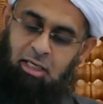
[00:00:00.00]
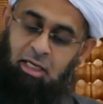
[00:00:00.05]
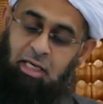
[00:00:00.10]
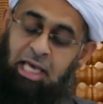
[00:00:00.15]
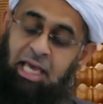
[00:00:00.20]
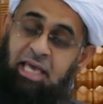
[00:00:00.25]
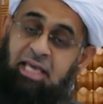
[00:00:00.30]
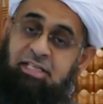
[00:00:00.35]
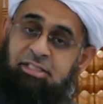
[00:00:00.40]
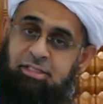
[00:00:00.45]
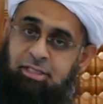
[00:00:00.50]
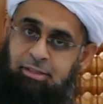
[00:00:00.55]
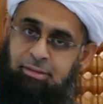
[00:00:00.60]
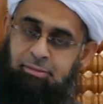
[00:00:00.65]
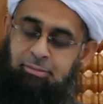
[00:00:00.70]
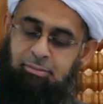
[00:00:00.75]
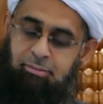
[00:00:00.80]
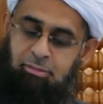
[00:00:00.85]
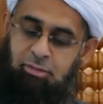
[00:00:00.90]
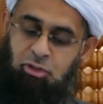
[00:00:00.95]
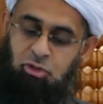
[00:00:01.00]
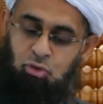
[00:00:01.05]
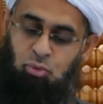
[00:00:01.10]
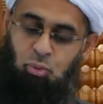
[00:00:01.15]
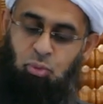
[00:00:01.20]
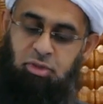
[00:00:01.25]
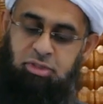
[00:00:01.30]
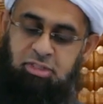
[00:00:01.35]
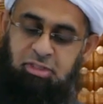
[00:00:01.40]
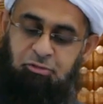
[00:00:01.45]
Hasten
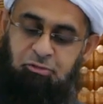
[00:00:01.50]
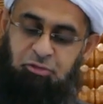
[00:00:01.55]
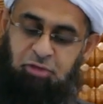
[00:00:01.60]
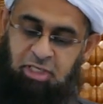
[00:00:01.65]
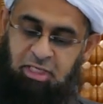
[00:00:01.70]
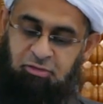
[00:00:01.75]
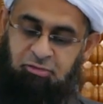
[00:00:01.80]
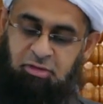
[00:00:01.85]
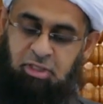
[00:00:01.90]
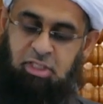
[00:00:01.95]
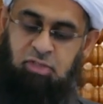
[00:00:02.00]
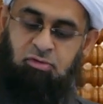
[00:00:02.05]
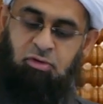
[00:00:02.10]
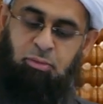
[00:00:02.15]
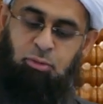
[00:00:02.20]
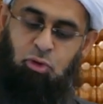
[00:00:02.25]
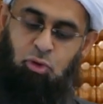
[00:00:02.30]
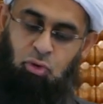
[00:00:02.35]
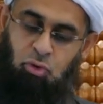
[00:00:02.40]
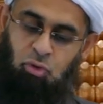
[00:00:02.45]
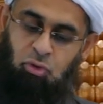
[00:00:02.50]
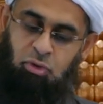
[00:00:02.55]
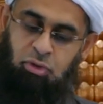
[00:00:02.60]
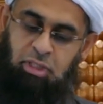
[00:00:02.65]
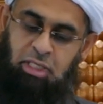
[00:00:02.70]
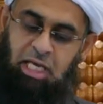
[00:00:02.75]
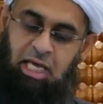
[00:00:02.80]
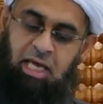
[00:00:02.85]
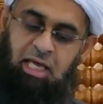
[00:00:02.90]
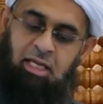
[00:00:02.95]
towards the forgiveness from your
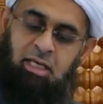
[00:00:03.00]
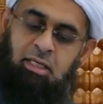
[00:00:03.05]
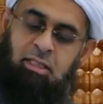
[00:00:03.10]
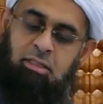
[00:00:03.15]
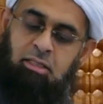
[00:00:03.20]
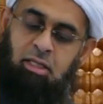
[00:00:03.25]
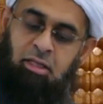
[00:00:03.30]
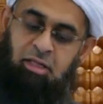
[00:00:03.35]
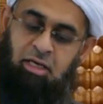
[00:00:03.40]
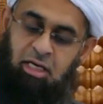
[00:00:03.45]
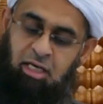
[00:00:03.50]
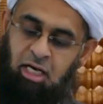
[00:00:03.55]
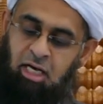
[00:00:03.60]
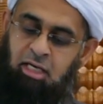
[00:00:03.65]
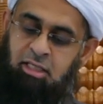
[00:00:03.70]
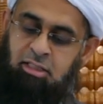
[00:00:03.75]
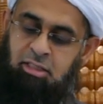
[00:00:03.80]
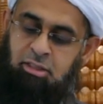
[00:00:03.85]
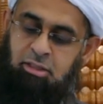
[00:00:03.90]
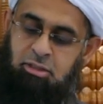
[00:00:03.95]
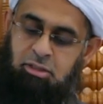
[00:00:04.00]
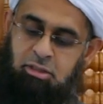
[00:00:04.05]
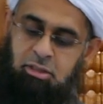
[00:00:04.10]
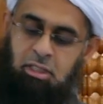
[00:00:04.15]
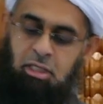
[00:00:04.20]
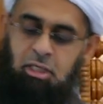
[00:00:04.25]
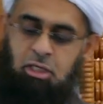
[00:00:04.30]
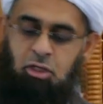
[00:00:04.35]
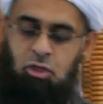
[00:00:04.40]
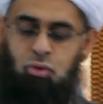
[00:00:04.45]
Lord and the gardens
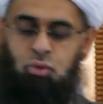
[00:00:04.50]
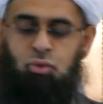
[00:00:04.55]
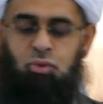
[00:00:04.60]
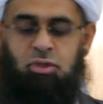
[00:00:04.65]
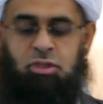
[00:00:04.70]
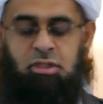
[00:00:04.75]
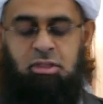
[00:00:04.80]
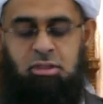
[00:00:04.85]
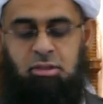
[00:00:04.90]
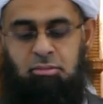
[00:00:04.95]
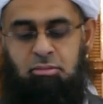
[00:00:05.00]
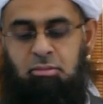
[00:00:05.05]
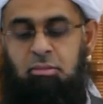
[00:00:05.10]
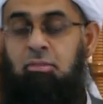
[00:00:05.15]
whose